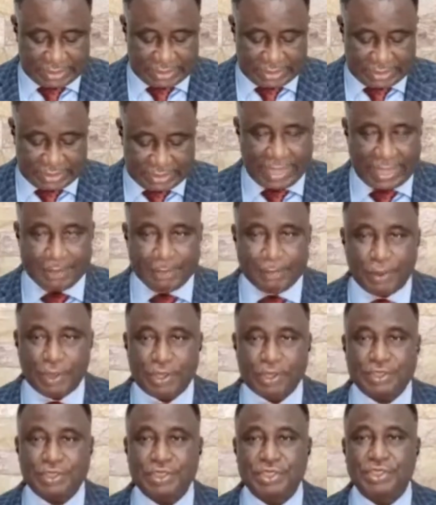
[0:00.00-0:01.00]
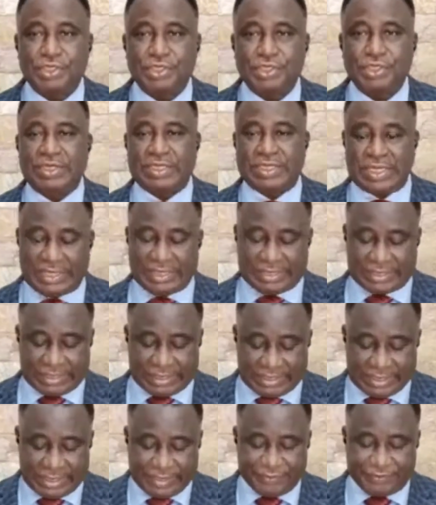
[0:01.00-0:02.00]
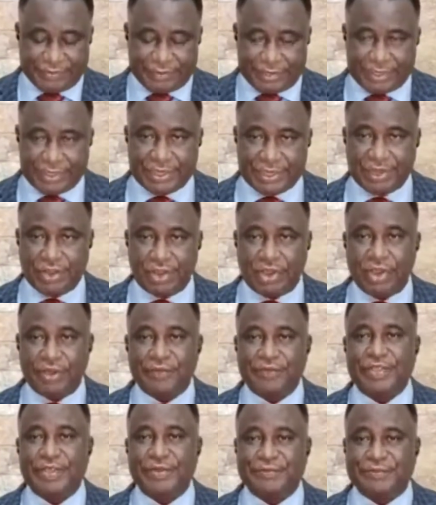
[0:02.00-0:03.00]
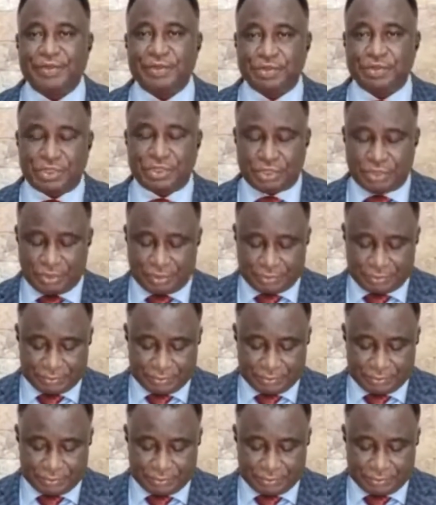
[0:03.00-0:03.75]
to help us to take delivery of the future.